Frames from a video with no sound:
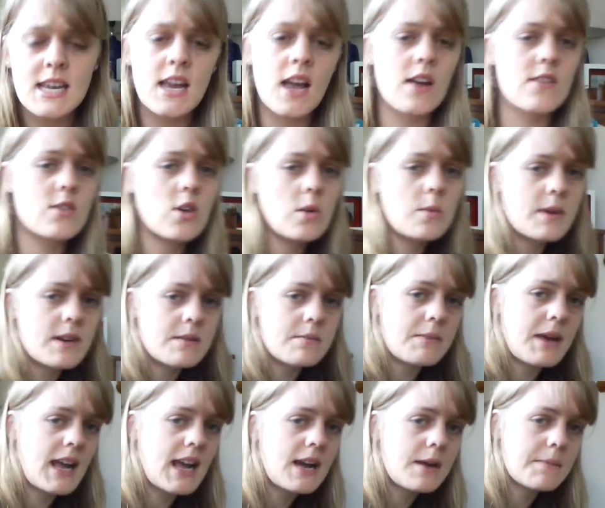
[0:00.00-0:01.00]
I've got one in
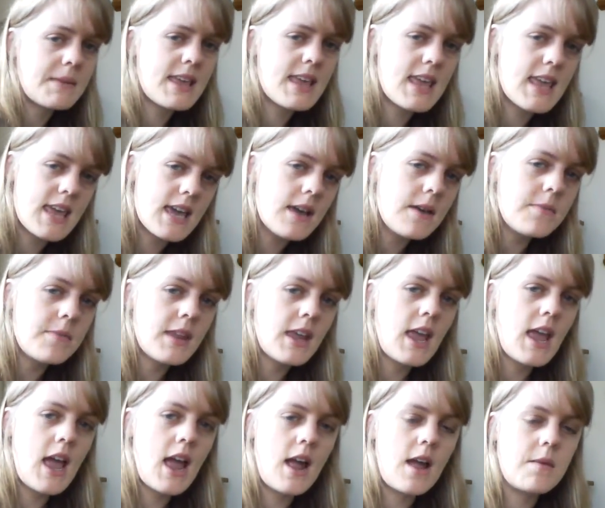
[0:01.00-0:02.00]
my arm here.
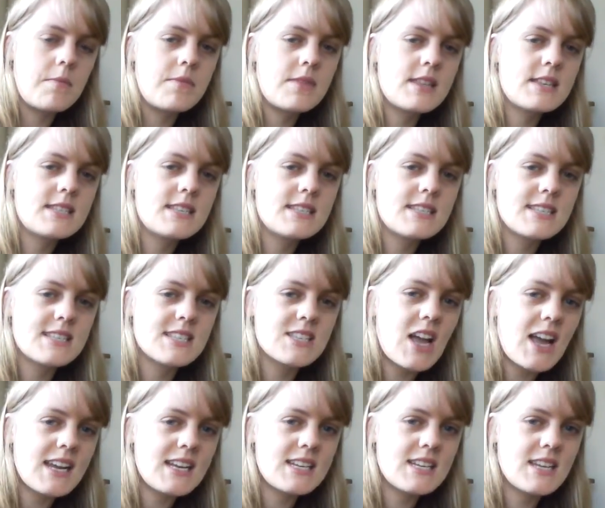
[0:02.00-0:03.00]
This is the
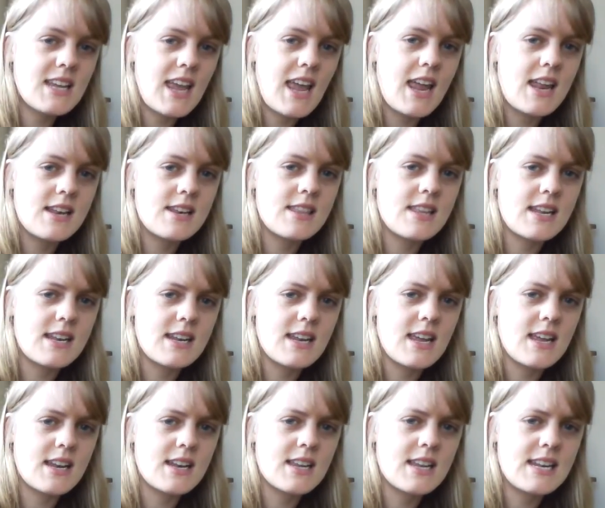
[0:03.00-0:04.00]
sight, and then
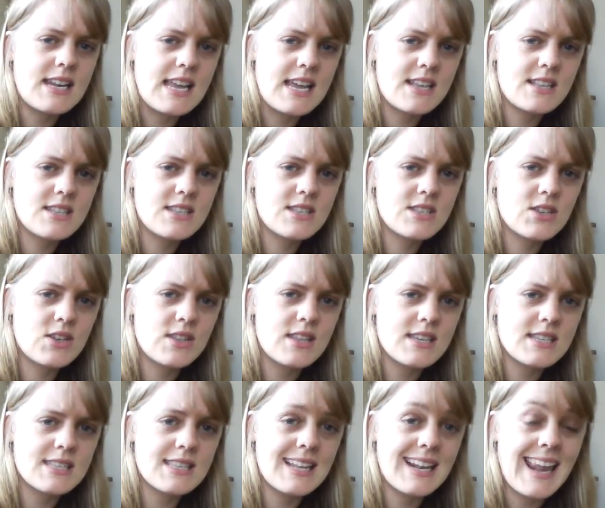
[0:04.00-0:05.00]
it connects to
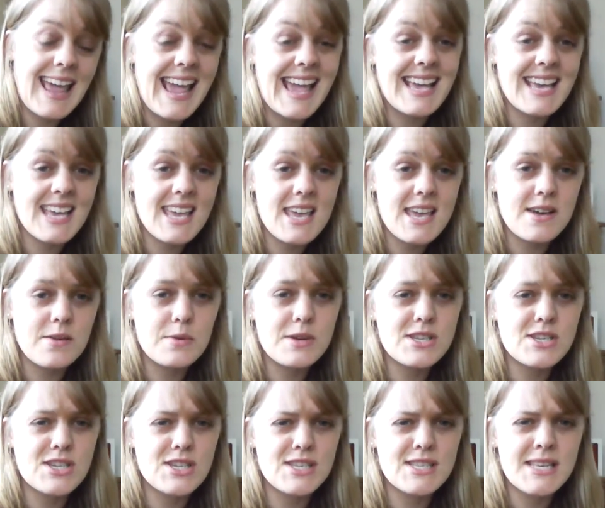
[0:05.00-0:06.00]
this little anchor here,
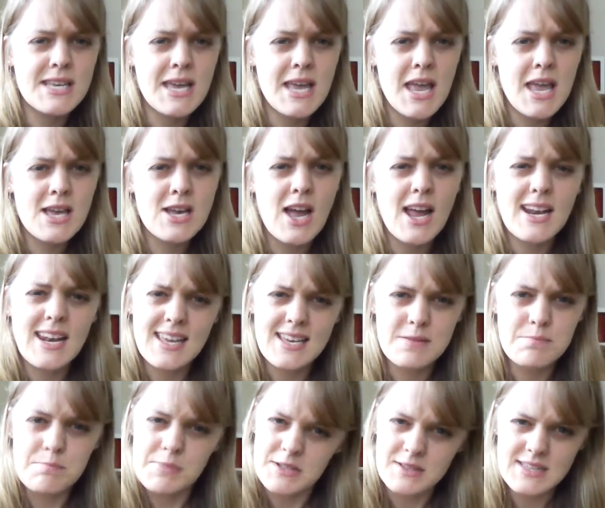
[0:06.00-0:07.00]
which is kind of like a
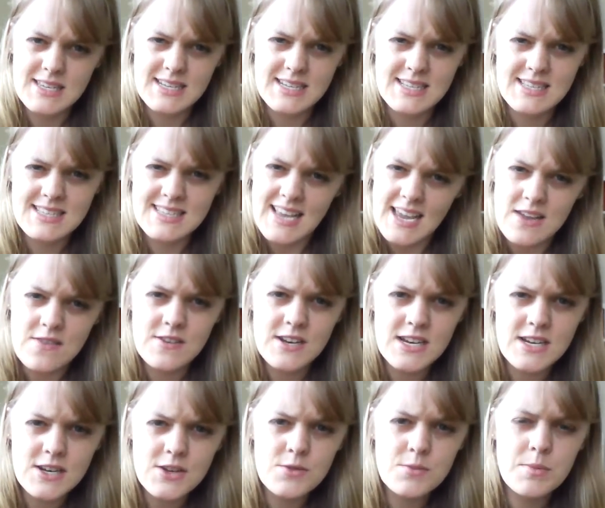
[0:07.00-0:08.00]
built-in safety
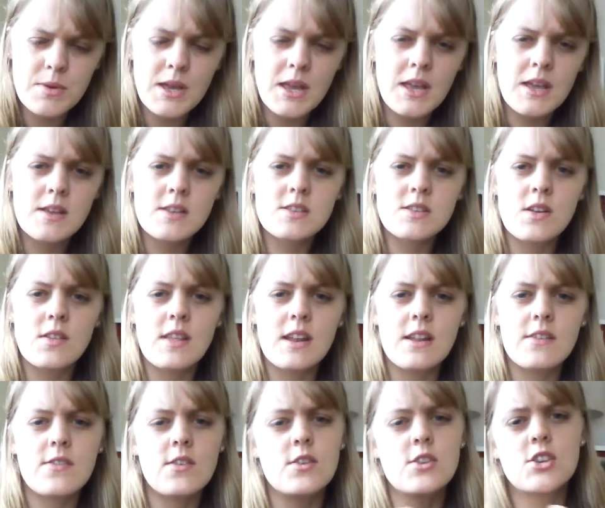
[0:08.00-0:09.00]
loop, so that
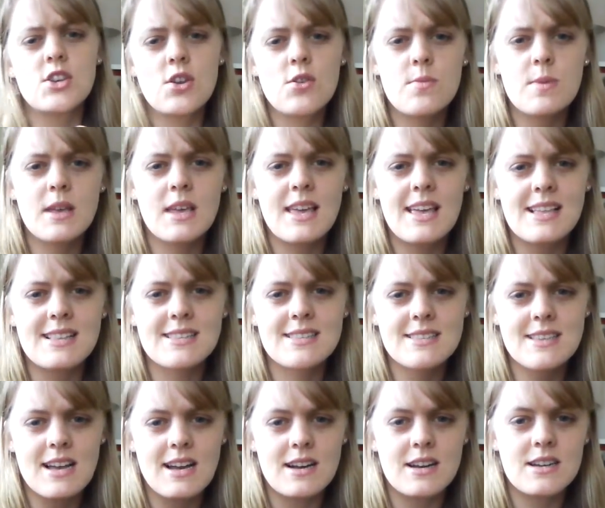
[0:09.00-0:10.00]
if your tubing gets
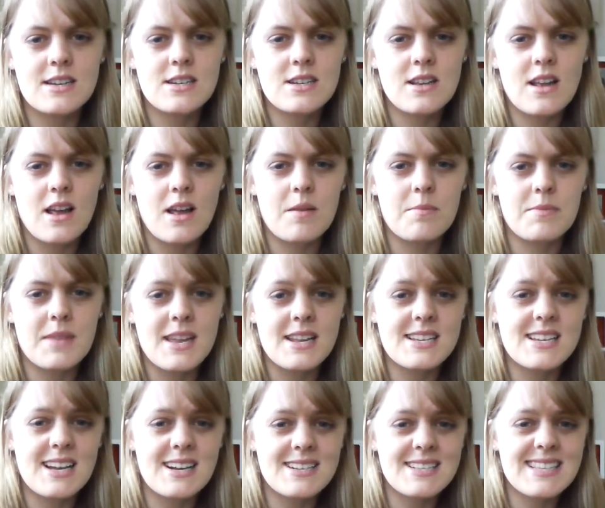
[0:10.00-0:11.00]
tugged, it
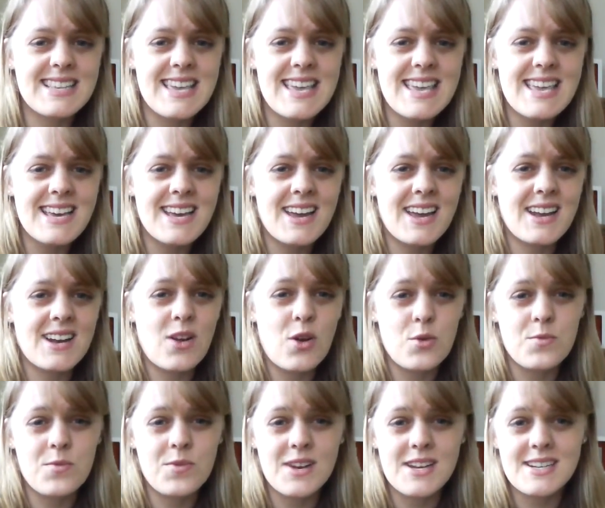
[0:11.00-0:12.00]
tugs here and
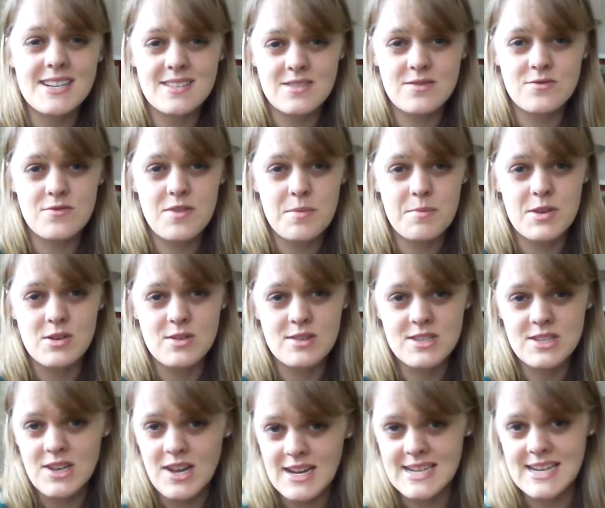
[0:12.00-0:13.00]
hopefully doesn't rip your
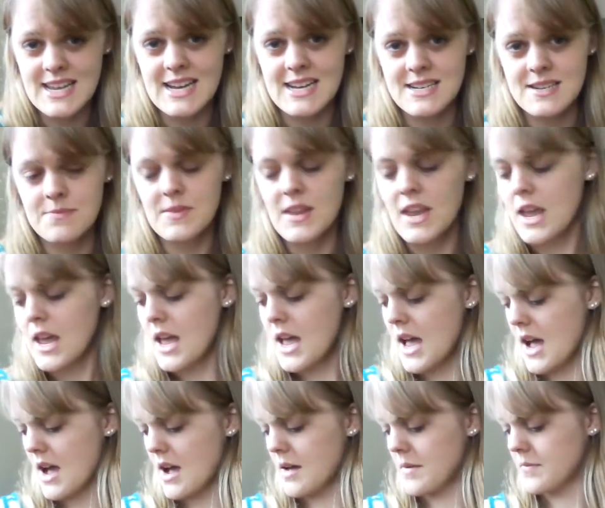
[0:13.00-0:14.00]
sight out.
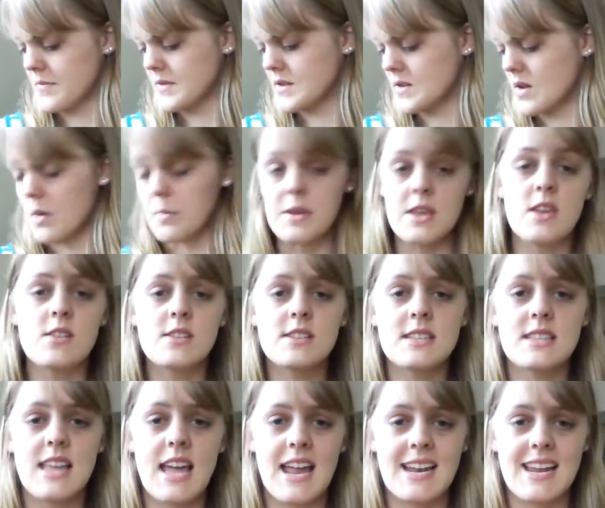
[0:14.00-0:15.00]
So I'll be using
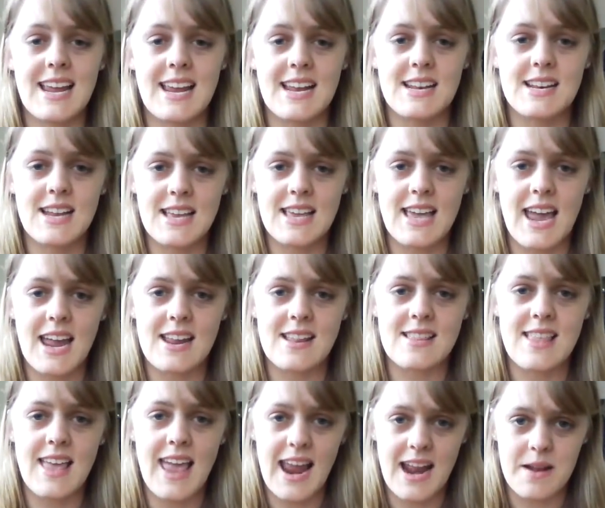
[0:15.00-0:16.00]
that, and again
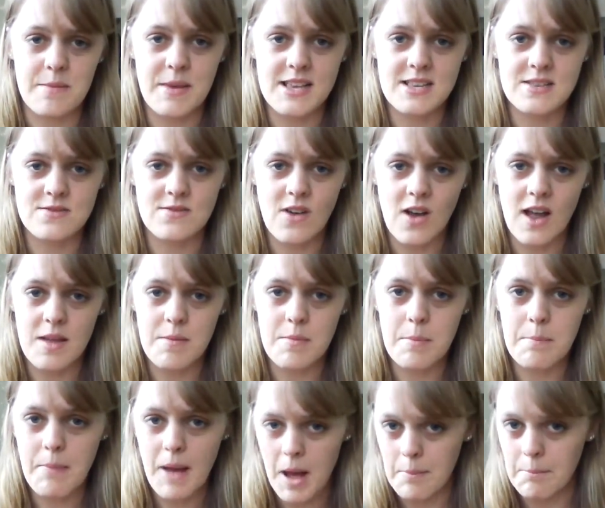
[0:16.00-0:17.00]
the Animas Vibe
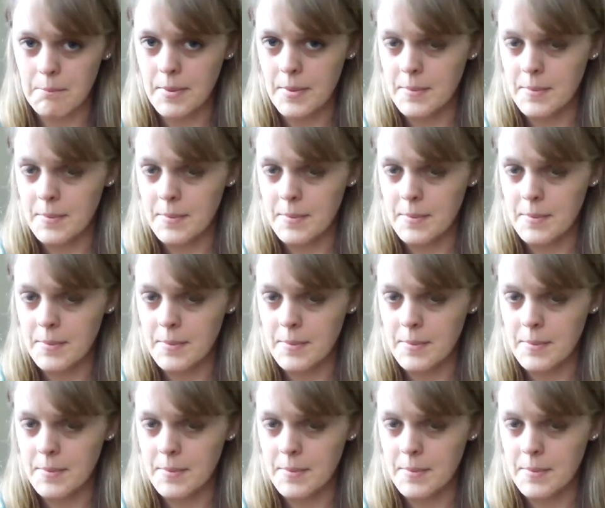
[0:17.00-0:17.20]
pump.